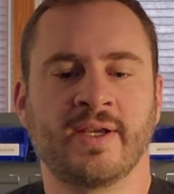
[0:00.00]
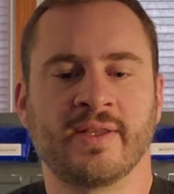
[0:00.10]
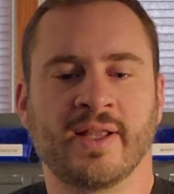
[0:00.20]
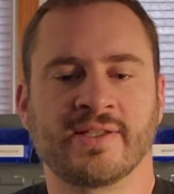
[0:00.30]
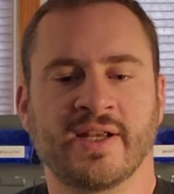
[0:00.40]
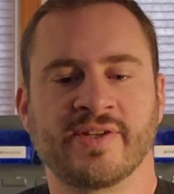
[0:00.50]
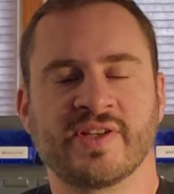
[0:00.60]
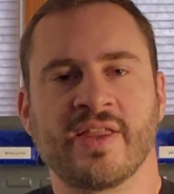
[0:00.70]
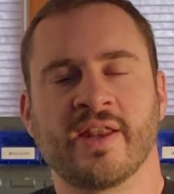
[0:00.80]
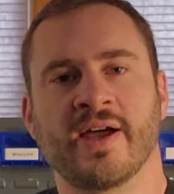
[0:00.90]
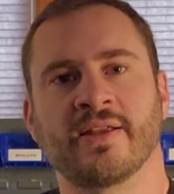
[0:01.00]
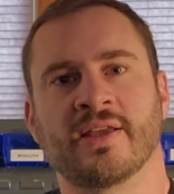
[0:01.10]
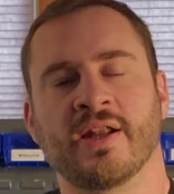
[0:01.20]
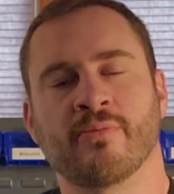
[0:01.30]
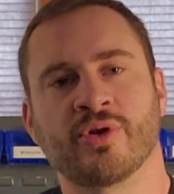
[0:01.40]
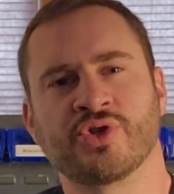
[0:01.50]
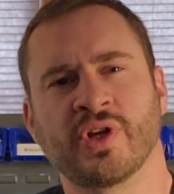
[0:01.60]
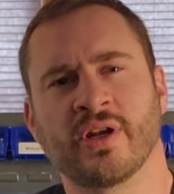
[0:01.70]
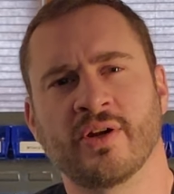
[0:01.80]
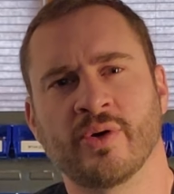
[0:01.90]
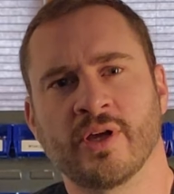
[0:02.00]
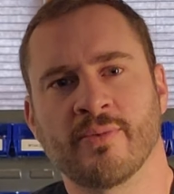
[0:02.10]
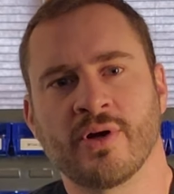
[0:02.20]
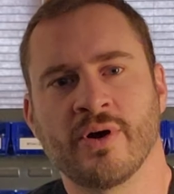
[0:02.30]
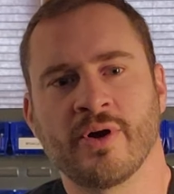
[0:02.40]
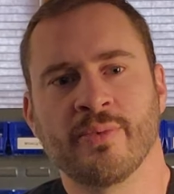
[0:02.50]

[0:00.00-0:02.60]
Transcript: That's not to say that I can't appreciate an OEM car,